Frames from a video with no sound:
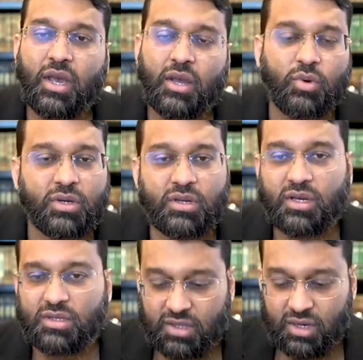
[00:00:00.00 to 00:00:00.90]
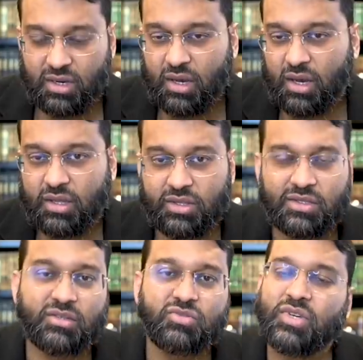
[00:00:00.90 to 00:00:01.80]
and whatnot, then uh,
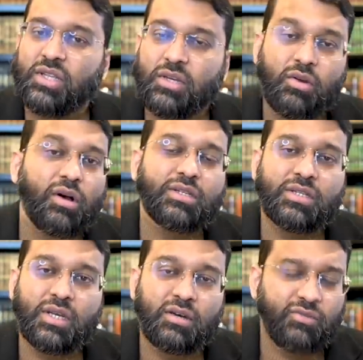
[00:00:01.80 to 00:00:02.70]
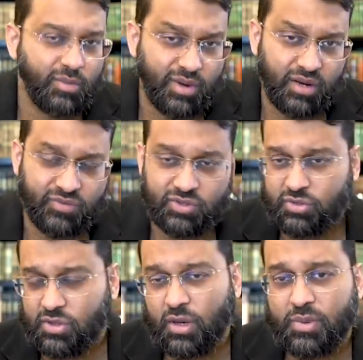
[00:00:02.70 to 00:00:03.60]
this is really not a very
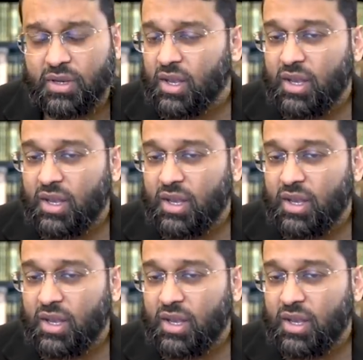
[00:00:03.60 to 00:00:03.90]
beneficial topic.